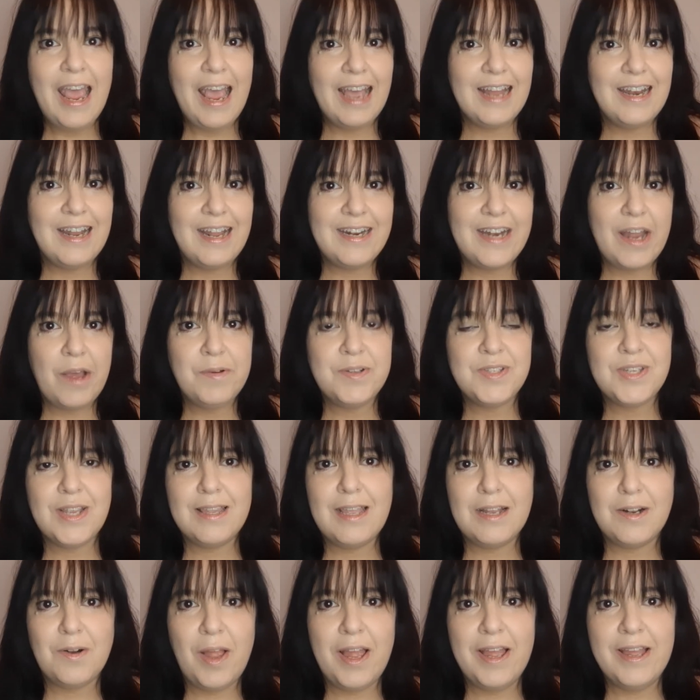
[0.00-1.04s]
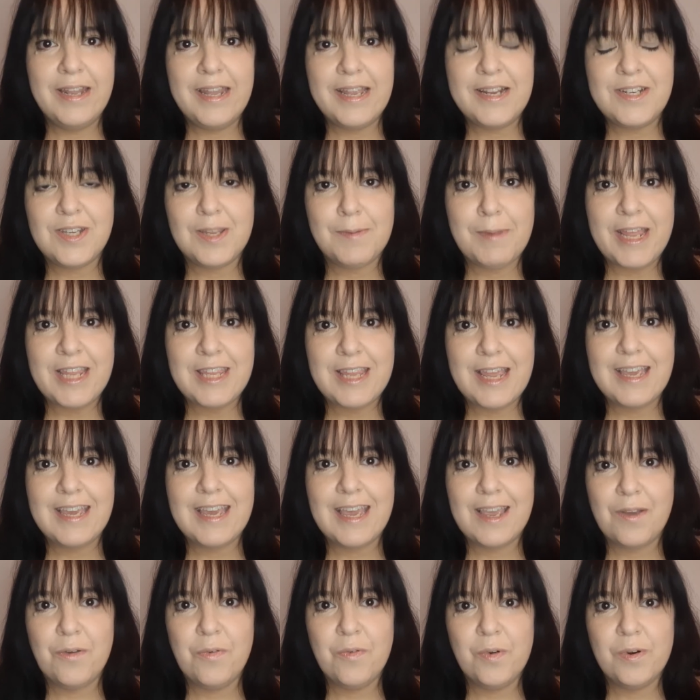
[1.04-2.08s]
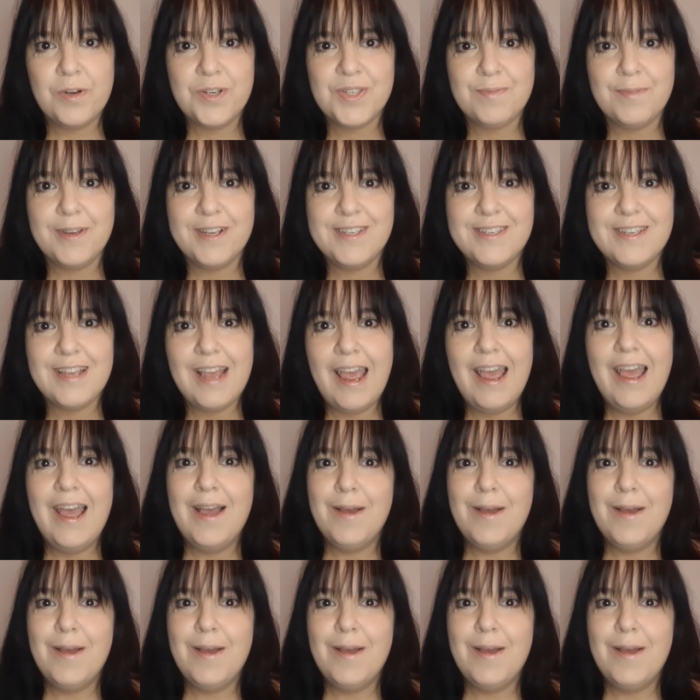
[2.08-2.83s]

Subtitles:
And I know it's a little early to be thinking of Christmas,